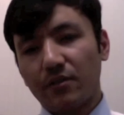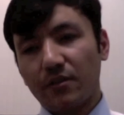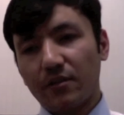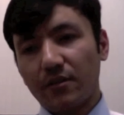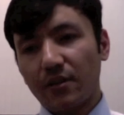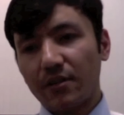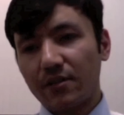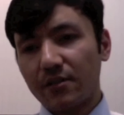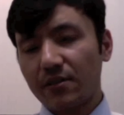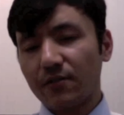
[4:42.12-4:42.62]

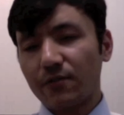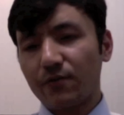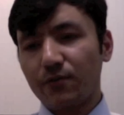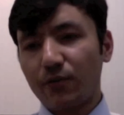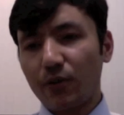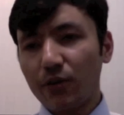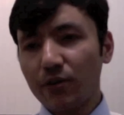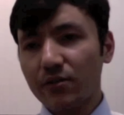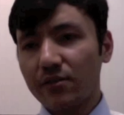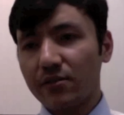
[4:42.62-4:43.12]
it's the
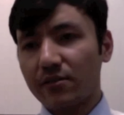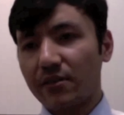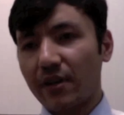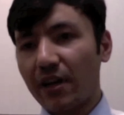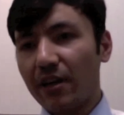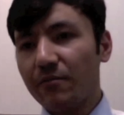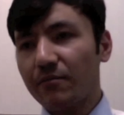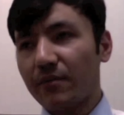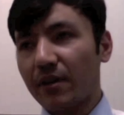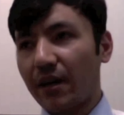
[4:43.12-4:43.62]
first
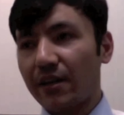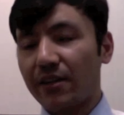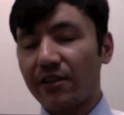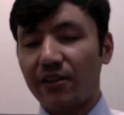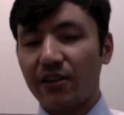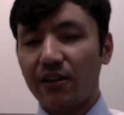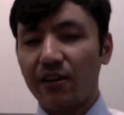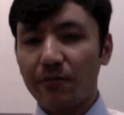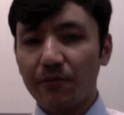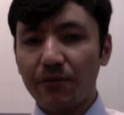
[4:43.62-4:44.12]
time I
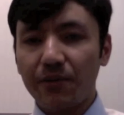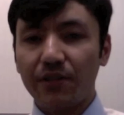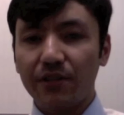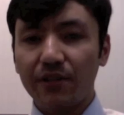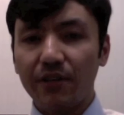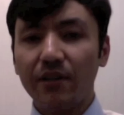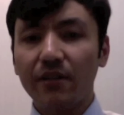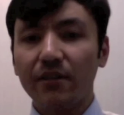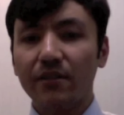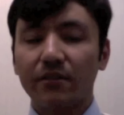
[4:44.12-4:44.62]
came
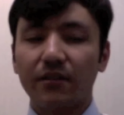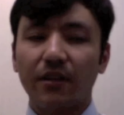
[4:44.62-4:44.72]
here,